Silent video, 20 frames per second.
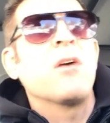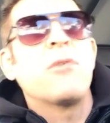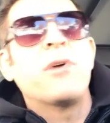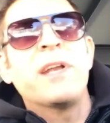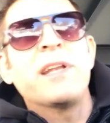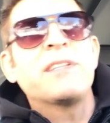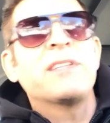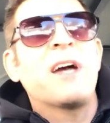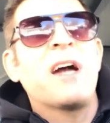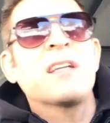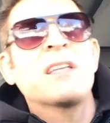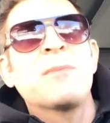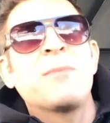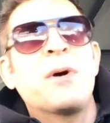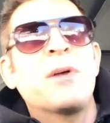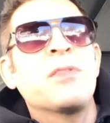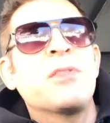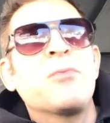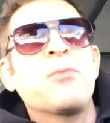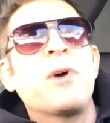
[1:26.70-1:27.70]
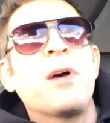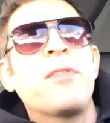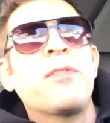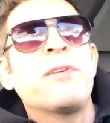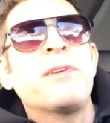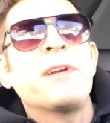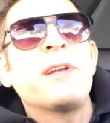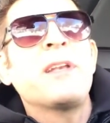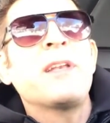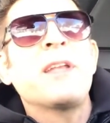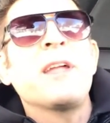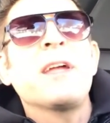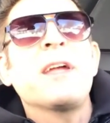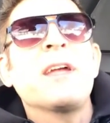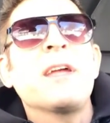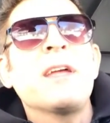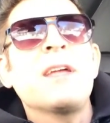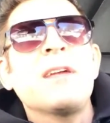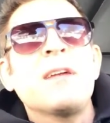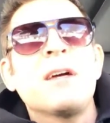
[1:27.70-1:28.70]
We already talked about the weather
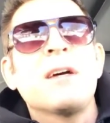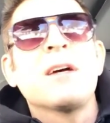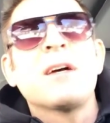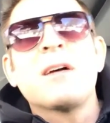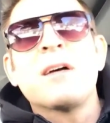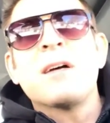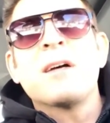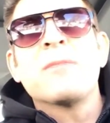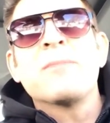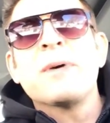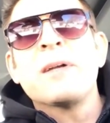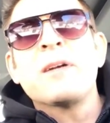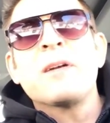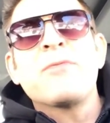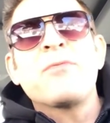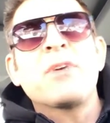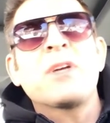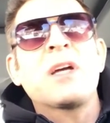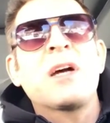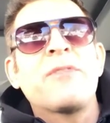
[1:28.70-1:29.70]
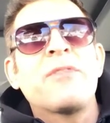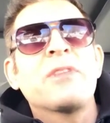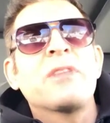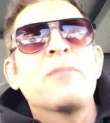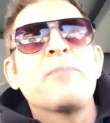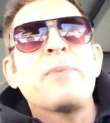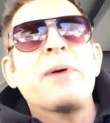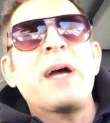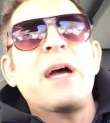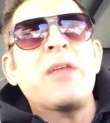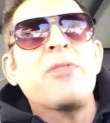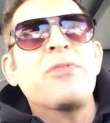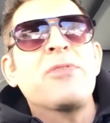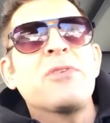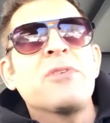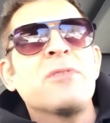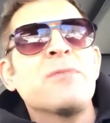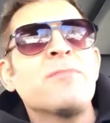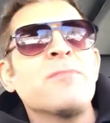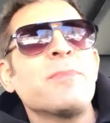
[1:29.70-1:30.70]
today. Um, I don't know if I covered the
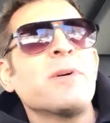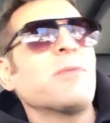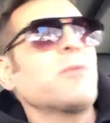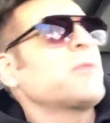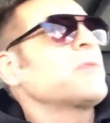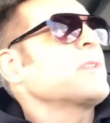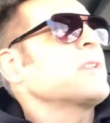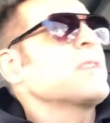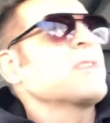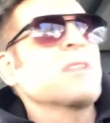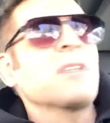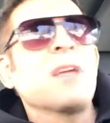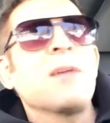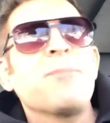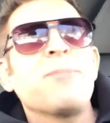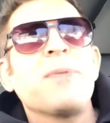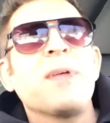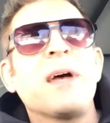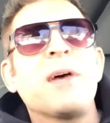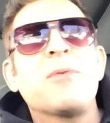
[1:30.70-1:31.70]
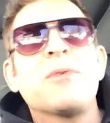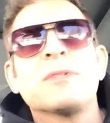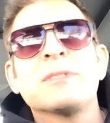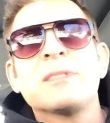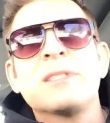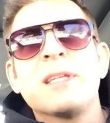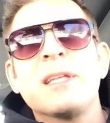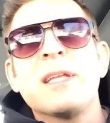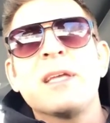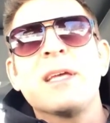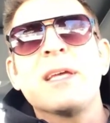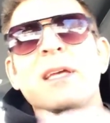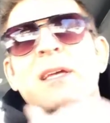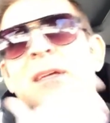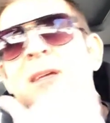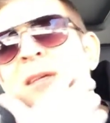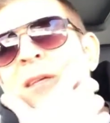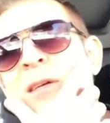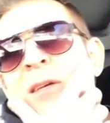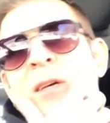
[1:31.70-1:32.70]
bathroom, but we'll just skip that one
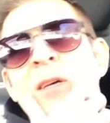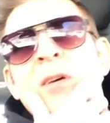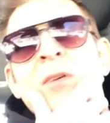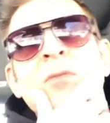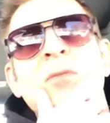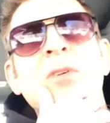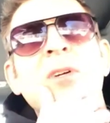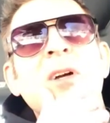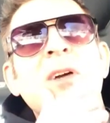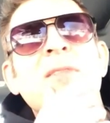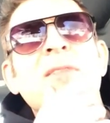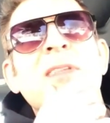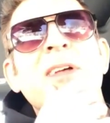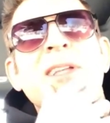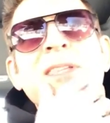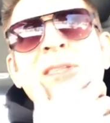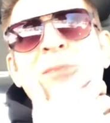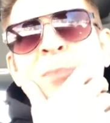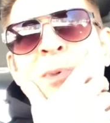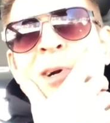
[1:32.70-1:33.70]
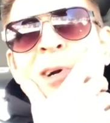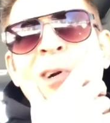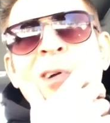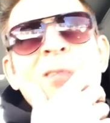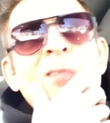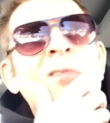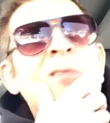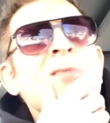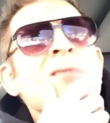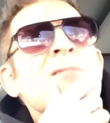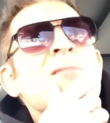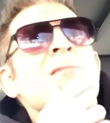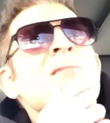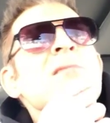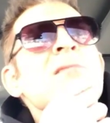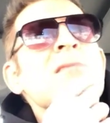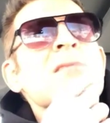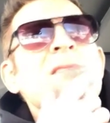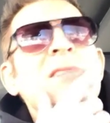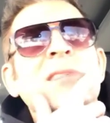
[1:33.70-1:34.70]
today. We'll cover that tomorrow
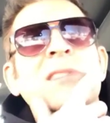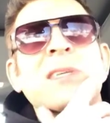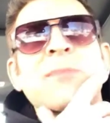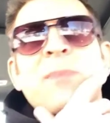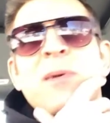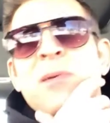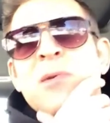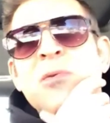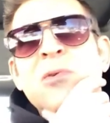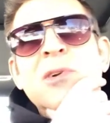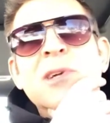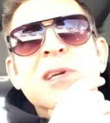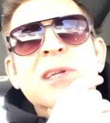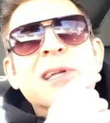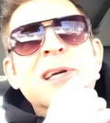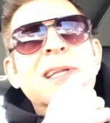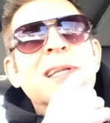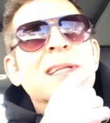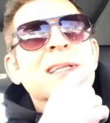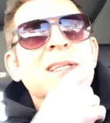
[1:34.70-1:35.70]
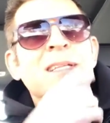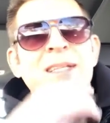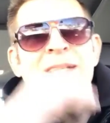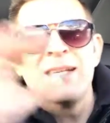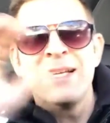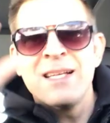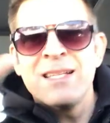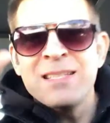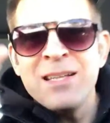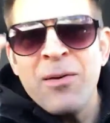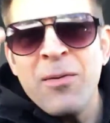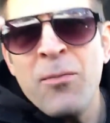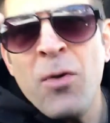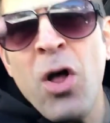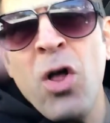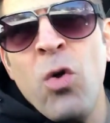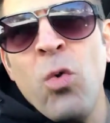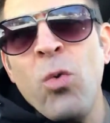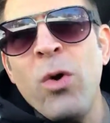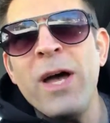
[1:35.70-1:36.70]
since I'm going to be working on it. I'm
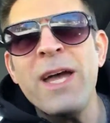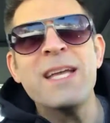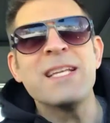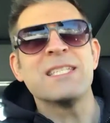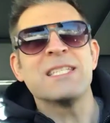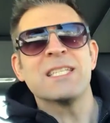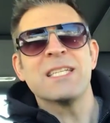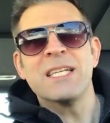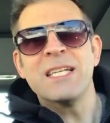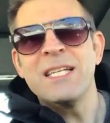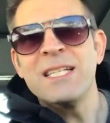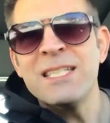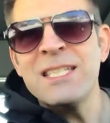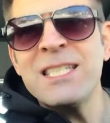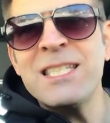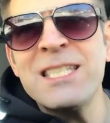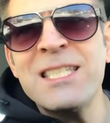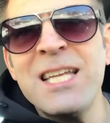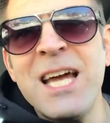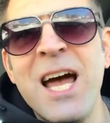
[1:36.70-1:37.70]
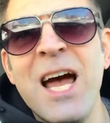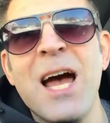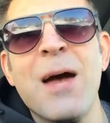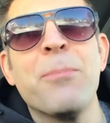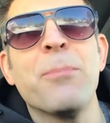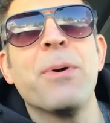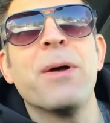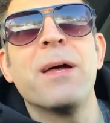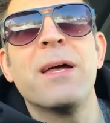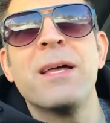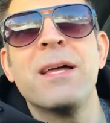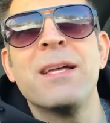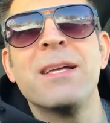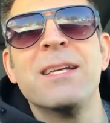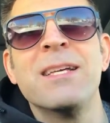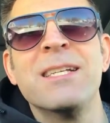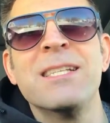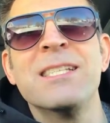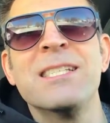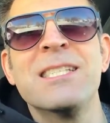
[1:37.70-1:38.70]
all white. Stop.
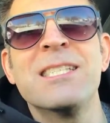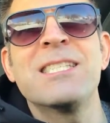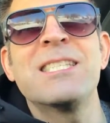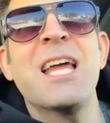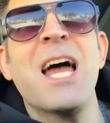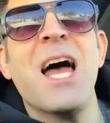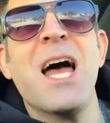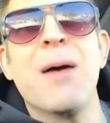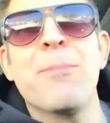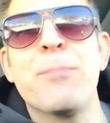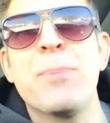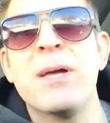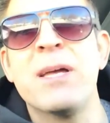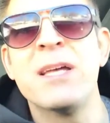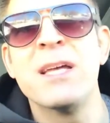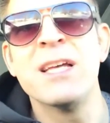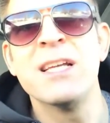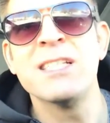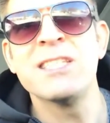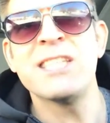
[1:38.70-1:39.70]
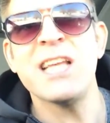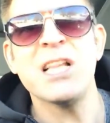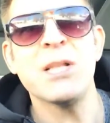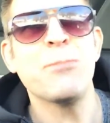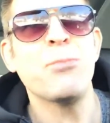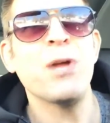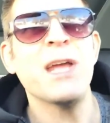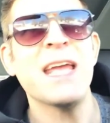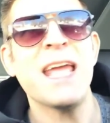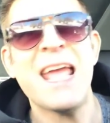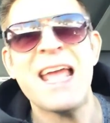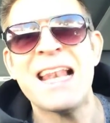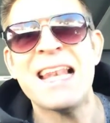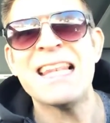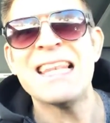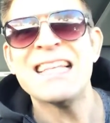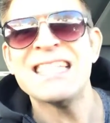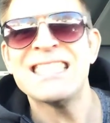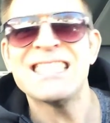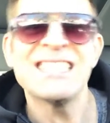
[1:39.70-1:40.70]
Stop. Celebrate
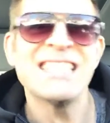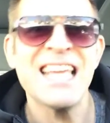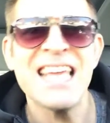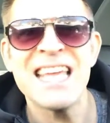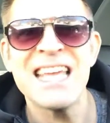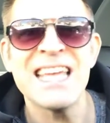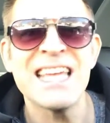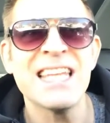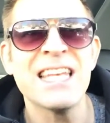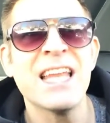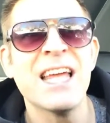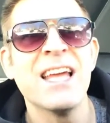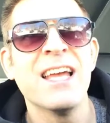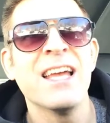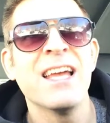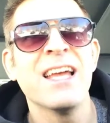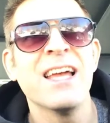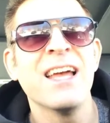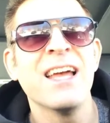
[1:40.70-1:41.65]
and listen.